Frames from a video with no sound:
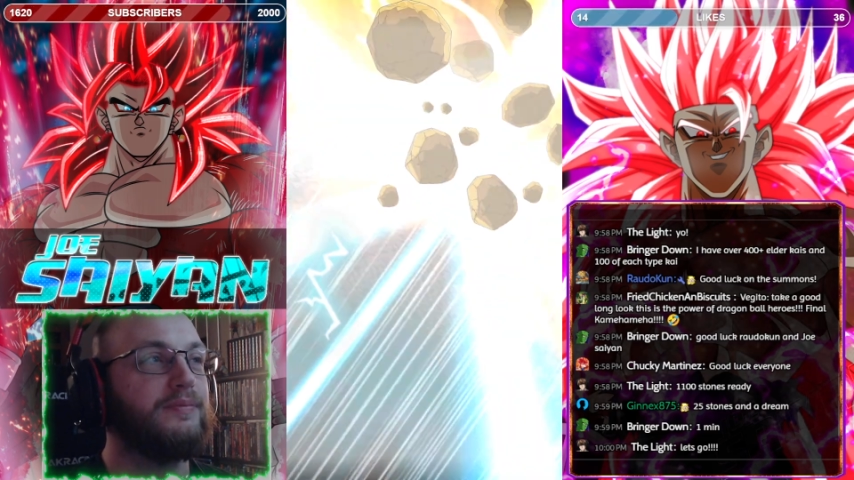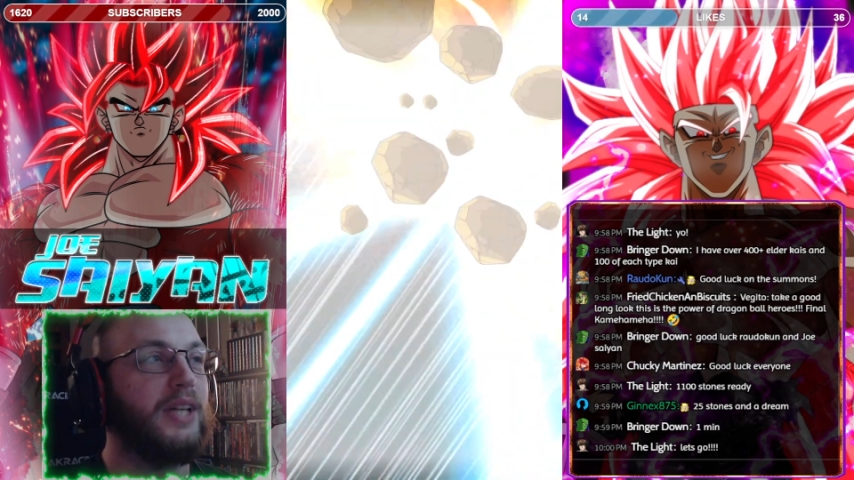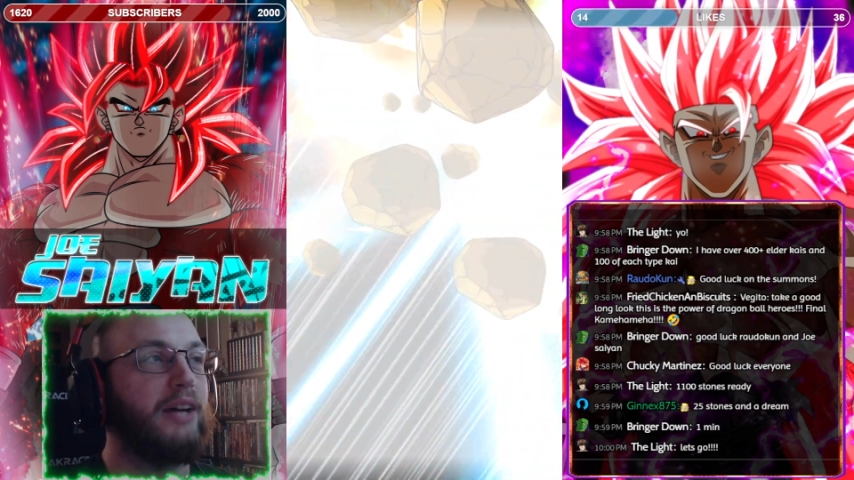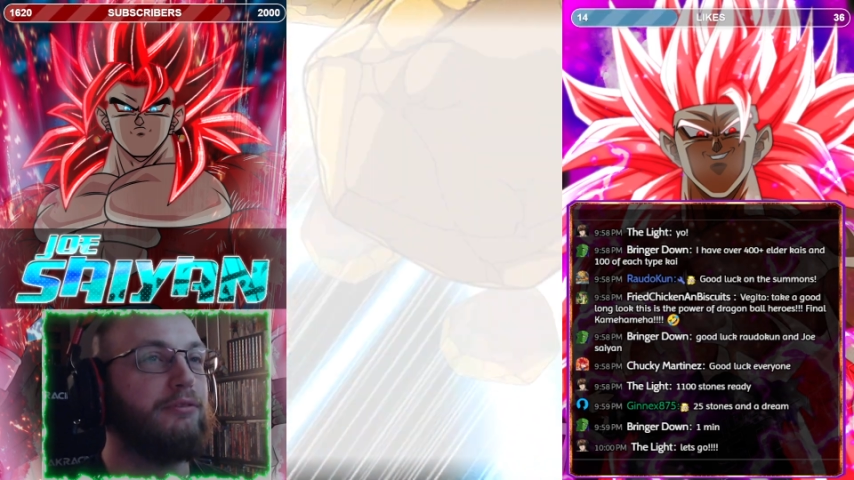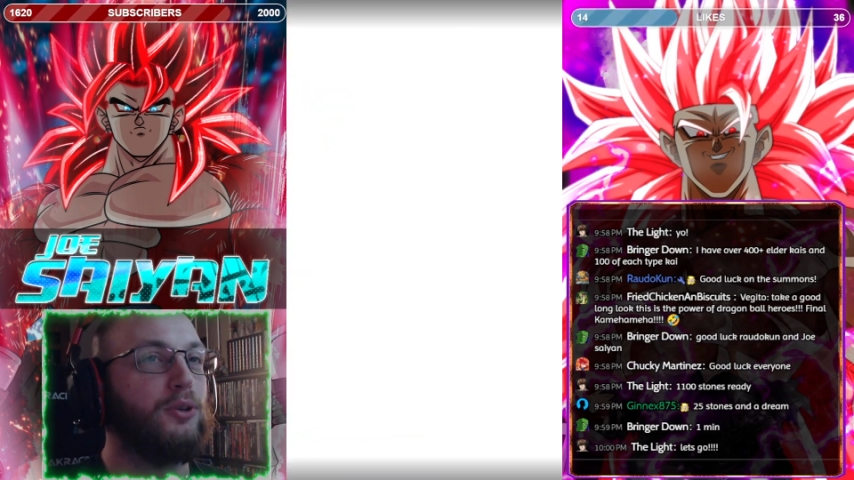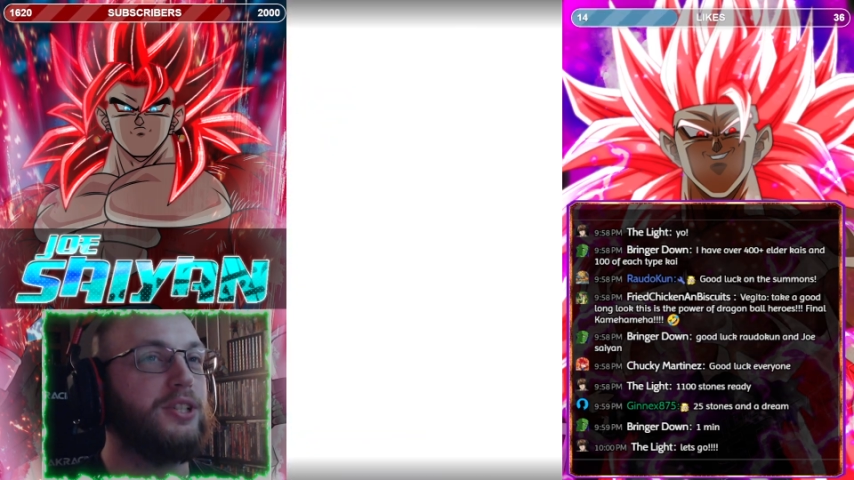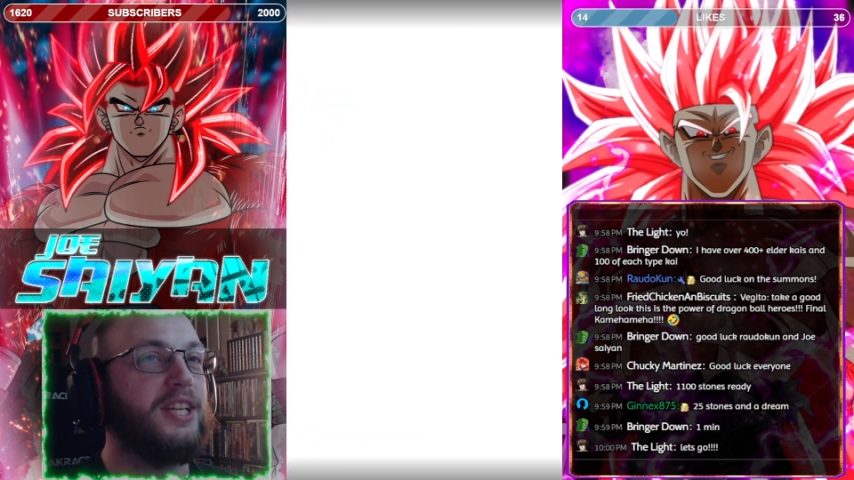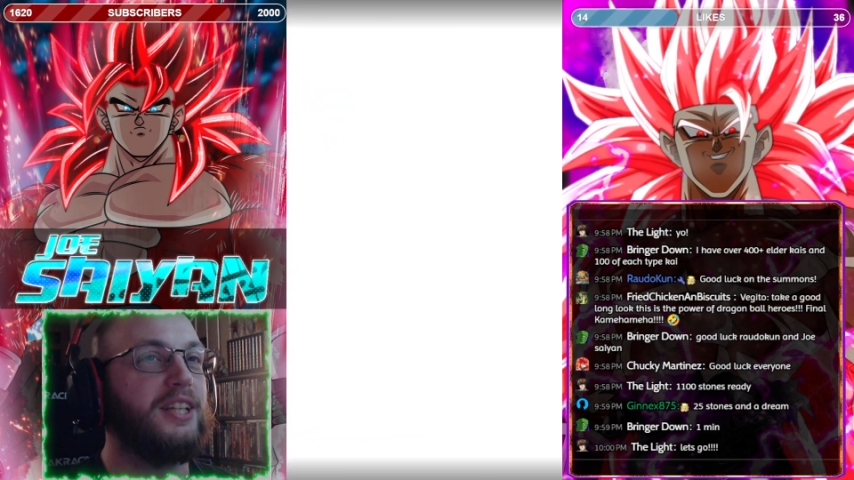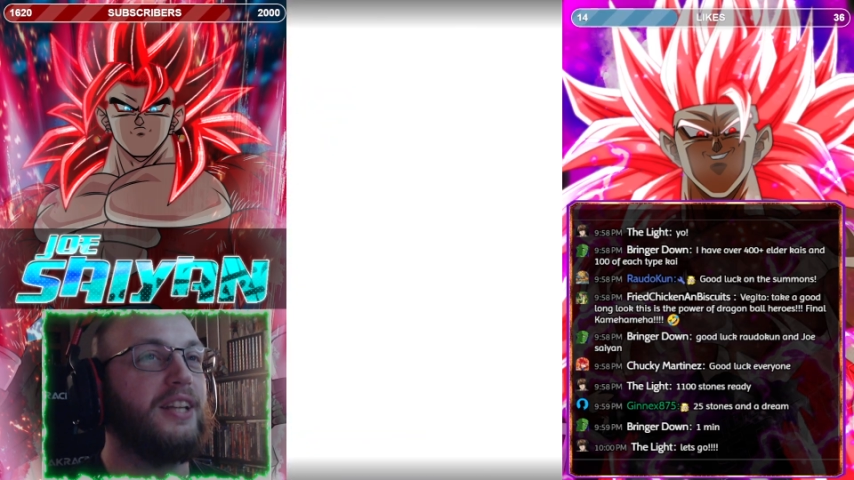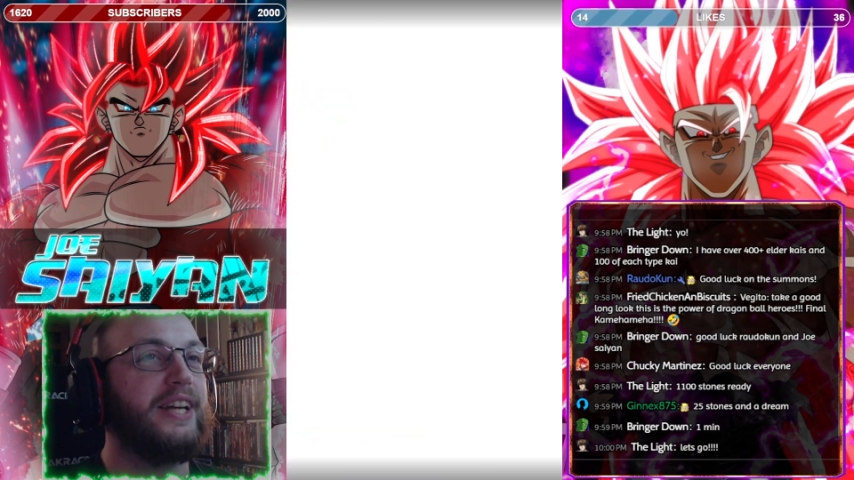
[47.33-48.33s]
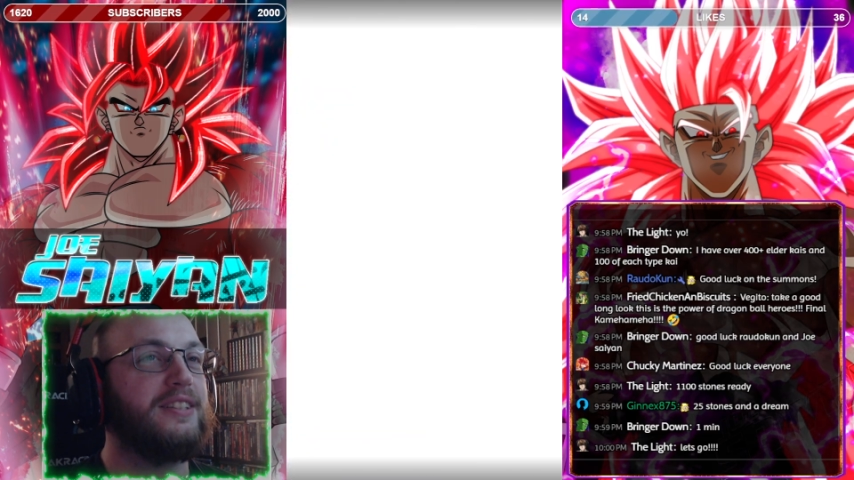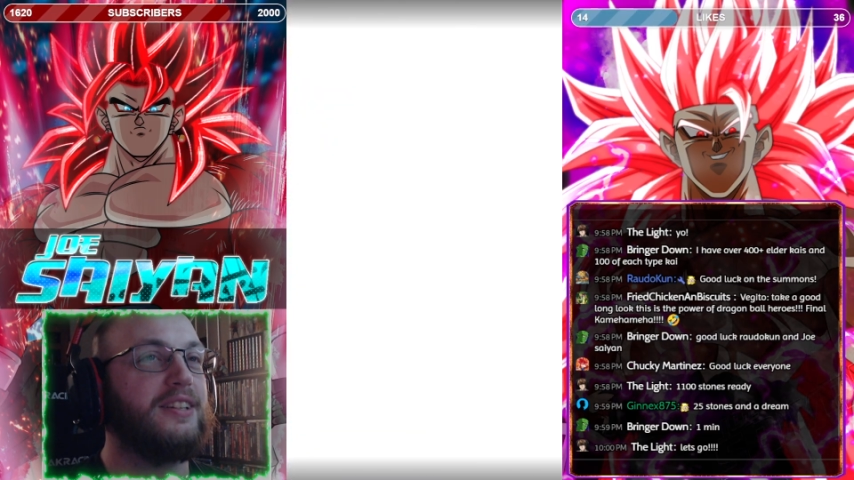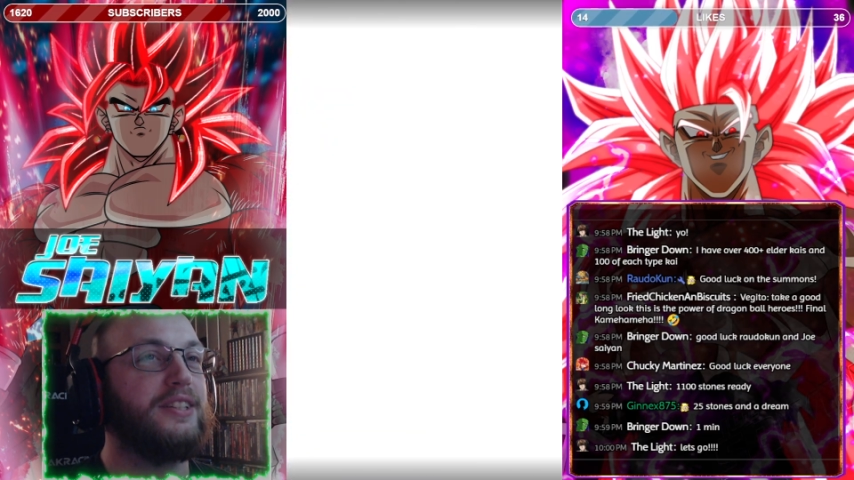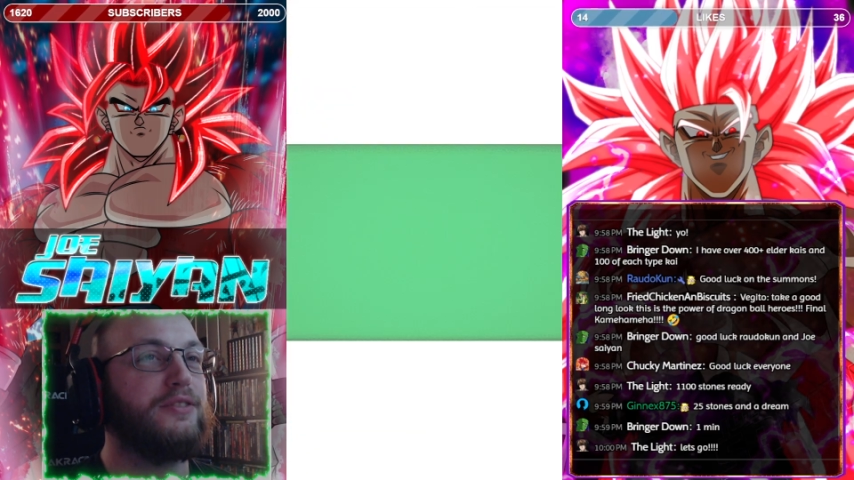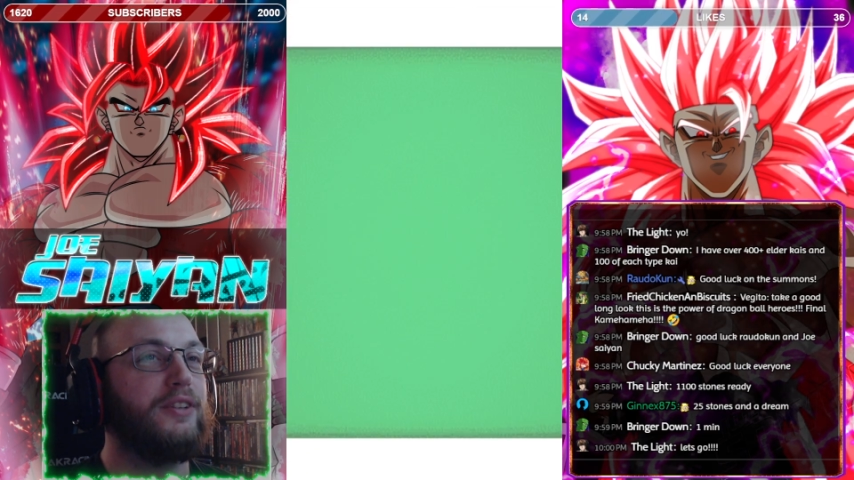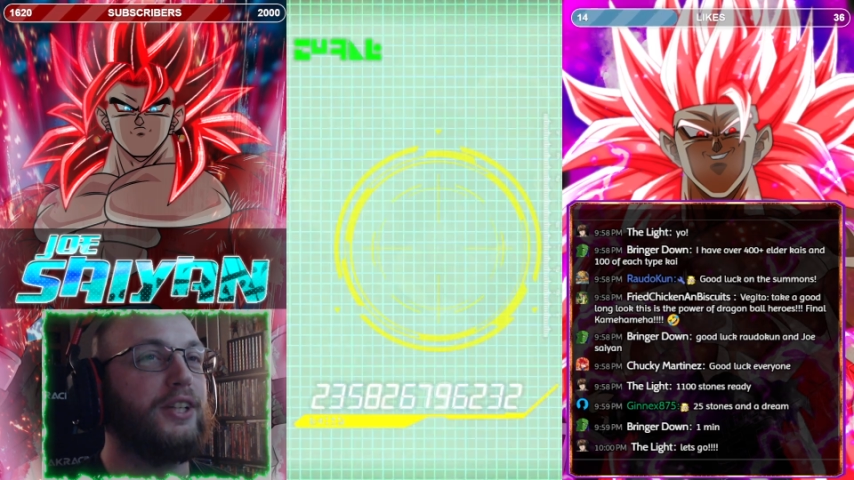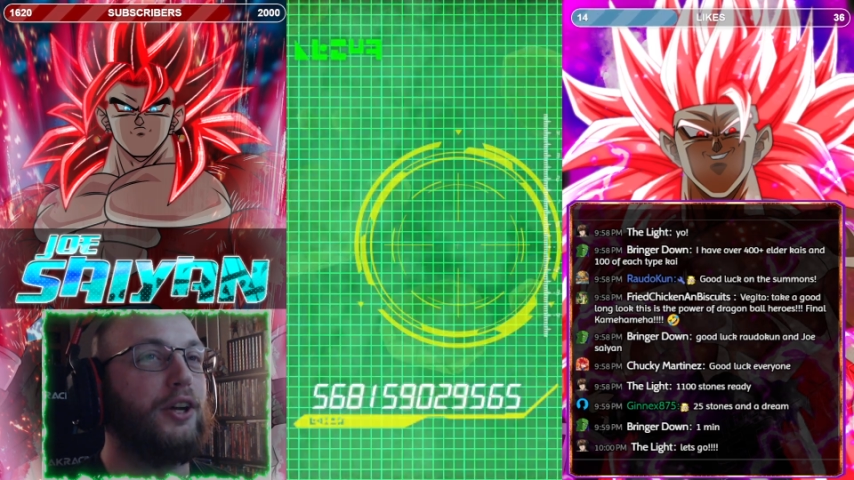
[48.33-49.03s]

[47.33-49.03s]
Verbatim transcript: Got 14 likes on this video.